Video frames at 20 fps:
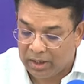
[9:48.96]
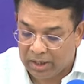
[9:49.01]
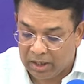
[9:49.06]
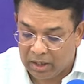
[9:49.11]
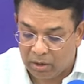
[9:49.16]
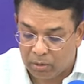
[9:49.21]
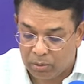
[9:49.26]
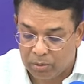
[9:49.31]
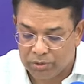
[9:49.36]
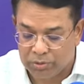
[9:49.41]

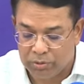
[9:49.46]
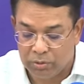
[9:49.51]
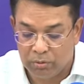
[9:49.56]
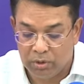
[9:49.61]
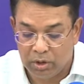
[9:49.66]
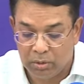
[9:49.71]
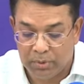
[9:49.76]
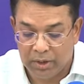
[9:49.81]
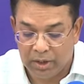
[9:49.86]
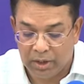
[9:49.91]
AROs who
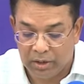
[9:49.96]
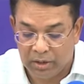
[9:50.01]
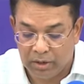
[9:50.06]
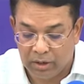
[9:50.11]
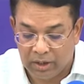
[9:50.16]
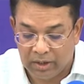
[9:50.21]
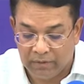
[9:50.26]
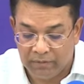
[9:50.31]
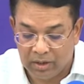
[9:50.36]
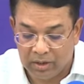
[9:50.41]
will be
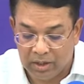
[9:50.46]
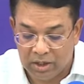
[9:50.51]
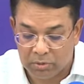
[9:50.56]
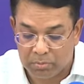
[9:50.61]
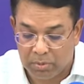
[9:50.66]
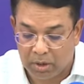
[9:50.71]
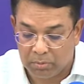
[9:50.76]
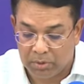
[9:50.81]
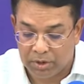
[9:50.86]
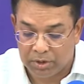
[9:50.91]
giving these
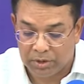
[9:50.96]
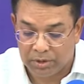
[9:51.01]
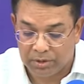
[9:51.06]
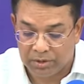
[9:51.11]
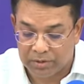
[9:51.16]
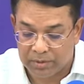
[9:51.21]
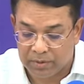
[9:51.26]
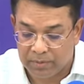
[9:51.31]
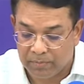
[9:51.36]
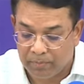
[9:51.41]

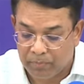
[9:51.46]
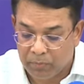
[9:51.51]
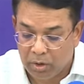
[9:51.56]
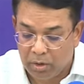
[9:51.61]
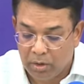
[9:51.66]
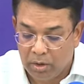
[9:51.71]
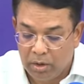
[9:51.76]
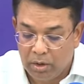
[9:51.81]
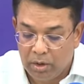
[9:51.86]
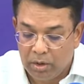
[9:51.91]
permissions.
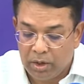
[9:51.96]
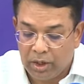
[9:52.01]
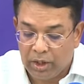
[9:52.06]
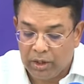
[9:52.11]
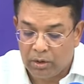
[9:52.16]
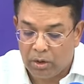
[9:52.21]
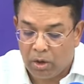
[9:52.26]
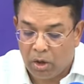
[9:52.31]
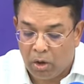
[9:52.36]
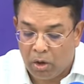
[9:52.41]

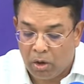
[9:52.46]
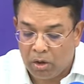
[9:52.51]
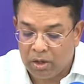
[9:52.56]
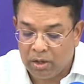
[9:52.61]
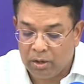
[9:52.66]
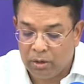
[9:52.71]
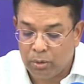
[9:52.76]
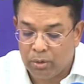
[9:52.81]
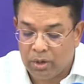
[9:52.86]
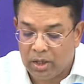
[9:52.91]
In
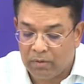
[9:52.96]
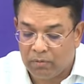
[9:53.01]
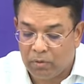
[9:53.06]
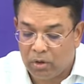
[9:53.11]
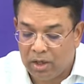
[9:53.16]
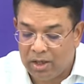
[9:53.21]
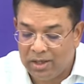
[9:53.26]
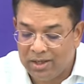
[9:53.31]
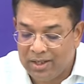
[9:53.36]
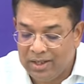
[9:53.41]
order to
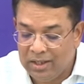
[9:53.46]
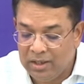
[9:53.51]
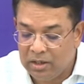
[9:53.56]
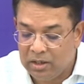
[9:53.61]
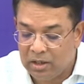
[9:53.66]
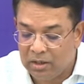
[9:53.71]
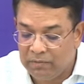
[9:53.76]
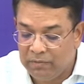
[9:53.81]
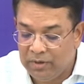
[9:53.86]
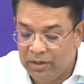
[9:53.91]
avoid
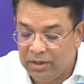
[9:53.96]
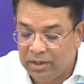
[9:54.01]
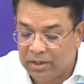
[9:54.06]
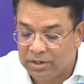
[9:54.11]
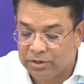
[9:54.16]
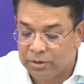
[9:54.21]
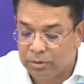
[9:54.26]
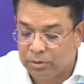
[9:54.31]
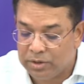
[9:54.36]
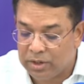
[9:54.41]

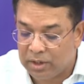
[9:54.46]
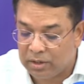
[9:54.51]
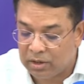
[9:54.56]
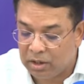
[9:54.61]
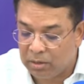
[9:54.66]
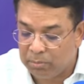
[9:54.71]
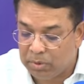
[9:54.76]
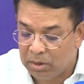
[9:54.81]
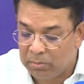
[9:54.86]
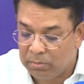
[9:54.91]
inconvenience to
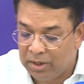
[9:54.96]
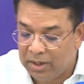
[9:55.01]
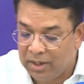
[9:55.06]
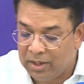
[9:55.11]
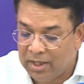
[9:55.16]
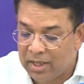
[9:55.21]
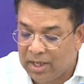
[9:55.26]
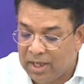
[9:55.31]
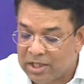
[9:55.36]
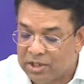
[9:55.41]
general public
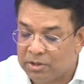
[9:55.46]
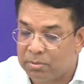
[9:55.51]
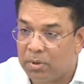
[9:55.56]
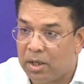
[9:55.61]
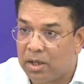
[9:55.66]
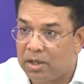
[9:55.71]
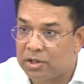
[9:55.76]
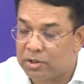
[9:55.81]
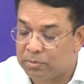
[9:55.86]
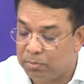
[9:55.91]
as
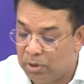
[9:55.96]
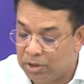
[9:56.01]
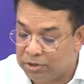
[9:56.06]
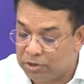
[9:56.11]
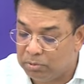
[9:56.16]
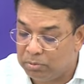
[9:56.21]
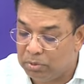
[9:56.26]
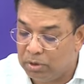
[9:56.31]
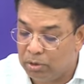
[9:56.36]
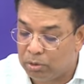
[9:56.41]
far as
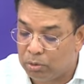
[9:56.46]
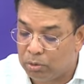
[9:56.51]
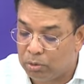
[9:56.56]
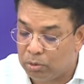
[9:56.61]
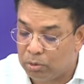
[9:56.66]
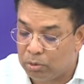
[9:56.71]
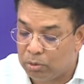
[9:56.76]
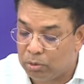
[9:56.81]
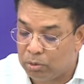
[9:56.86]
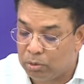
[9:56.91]
possible,
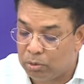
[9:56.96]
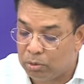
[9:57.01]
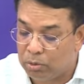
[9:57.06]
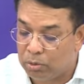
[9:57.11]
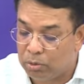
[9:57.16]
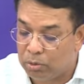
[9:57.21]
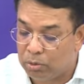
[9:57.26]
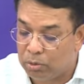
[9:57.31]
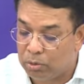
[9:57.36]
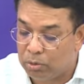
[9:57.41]
road show
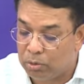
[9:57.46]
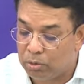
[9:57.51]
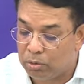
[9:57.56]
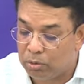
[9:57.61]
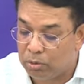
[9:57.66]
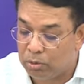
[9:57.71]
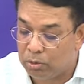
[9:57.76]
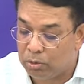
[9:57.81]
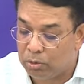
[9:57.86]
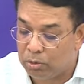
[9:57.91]

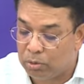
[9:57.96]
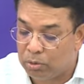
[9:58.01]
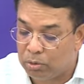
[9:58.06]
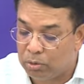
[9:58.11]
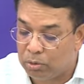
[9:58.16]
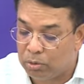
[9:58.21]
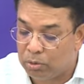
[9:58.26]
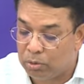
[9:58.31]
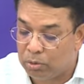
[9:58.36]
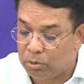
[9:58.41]

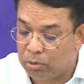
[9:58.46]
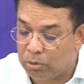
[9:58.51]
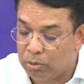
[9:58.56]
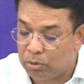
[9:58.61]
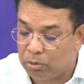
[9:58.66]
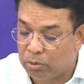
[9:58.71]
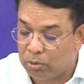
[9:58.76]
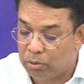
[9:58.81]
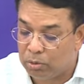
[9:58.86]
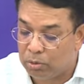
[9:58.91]
should be
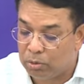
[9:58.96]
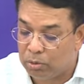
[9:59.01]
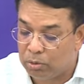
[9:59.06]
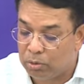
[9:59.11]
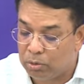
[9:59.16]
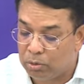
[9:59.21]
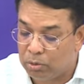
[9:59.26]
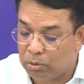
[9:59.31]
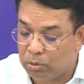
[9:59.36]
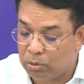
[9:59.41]
permitted
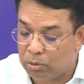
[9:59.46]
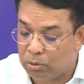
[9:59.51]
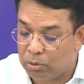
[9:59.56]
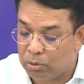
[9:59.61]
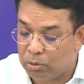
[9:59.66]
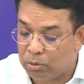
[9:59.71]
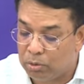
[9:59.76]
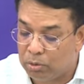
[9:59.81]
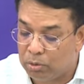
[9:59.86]
only